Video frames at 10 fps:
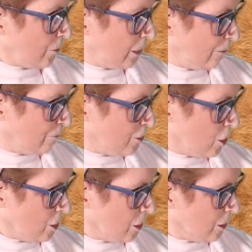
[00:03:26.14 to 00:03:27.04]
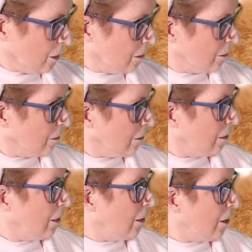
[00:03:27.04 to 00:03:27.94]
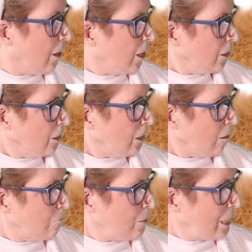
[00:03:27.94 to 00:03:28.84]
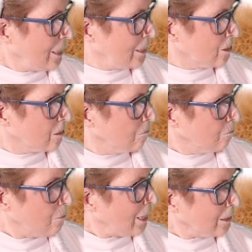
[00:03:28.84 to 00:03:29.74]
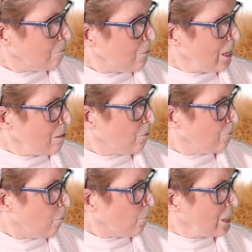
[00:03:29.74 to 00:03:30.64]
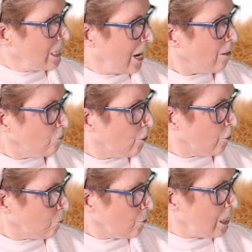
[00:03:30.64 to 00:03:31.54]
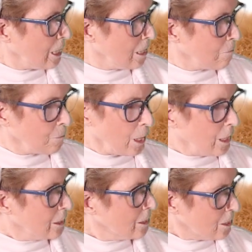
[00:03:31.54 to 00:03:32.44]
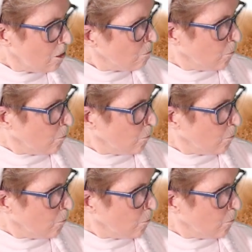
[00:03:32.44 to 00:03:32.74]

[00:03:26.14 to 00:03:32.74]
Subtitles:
what they've done. Little bunnies, back to bed before we count to three. No